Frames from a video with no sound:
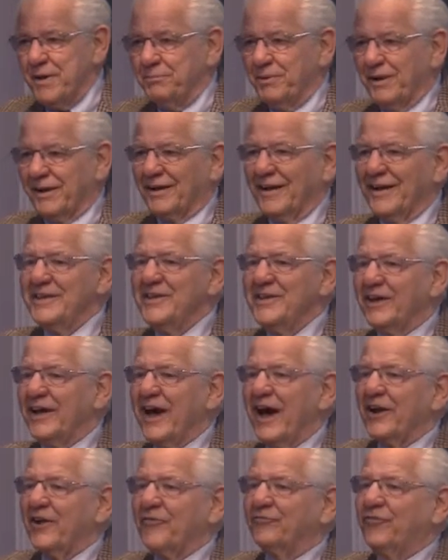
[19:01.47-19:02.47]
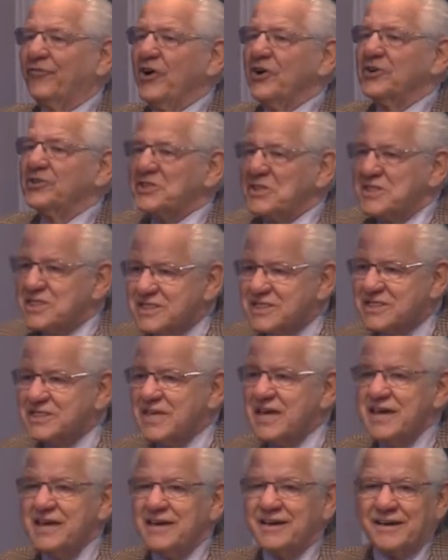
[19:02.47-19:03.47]
biblically, you got to first
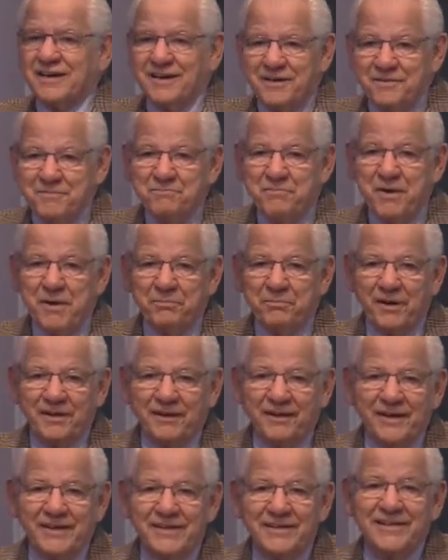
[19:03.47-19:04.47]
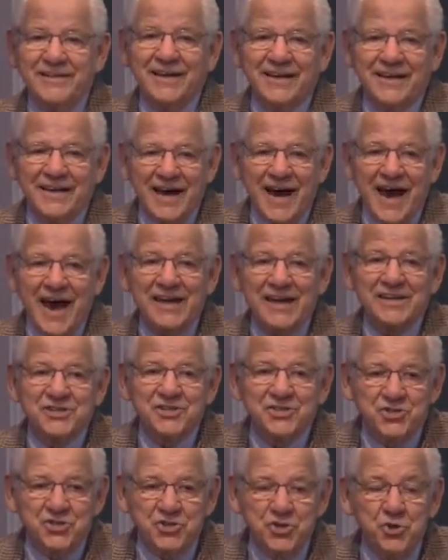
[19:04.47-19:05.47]
think biblically. You
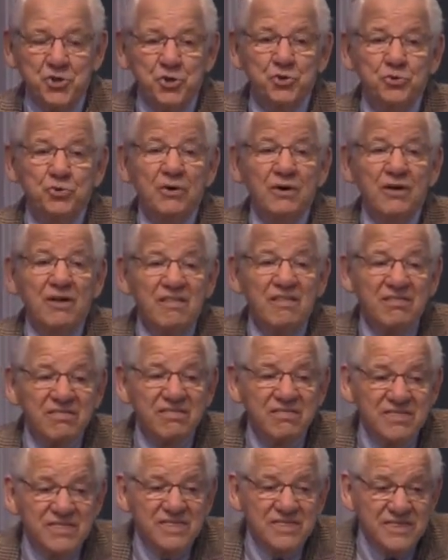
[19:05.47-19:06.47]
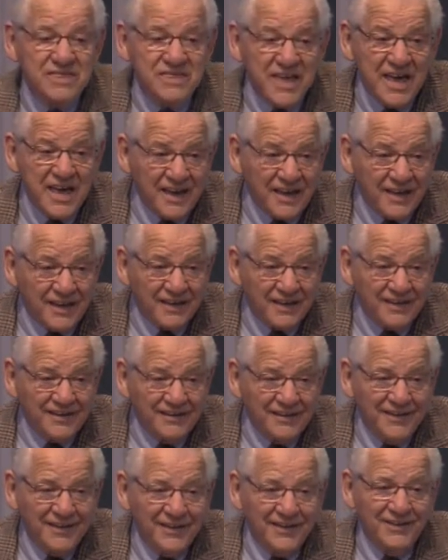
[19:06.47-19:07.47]
got to think.
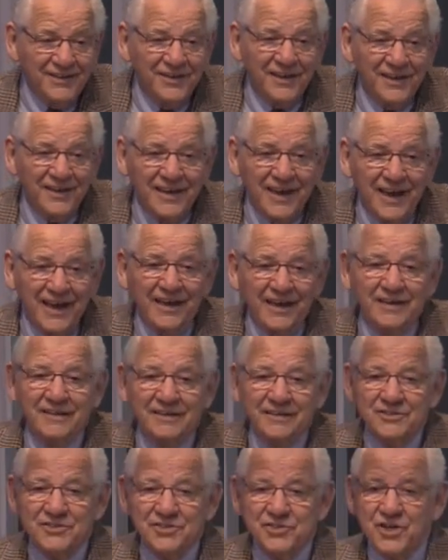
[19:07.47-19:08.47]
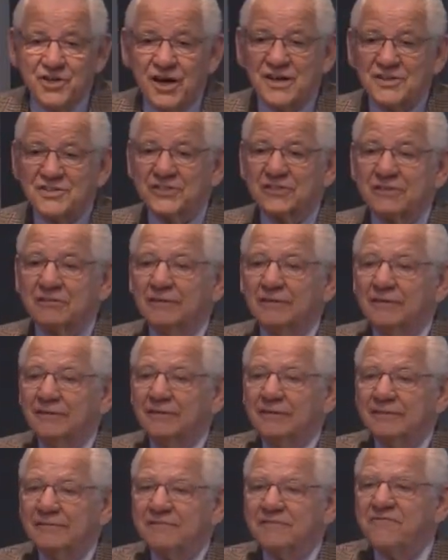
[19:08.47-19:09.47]
You can't just
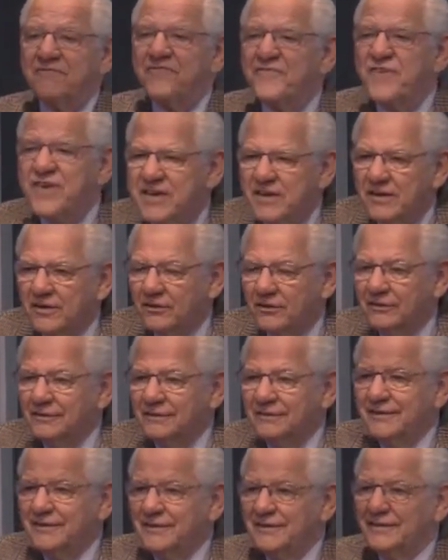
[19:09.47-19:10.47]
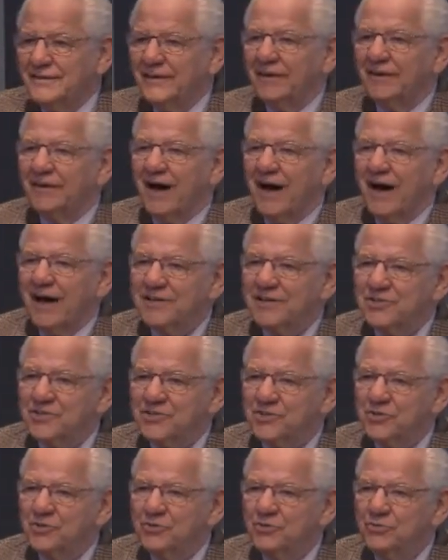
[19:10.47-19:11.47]
feel. You
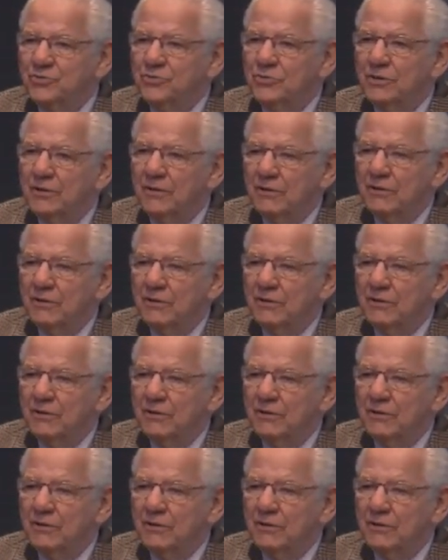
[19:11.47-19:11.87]
got to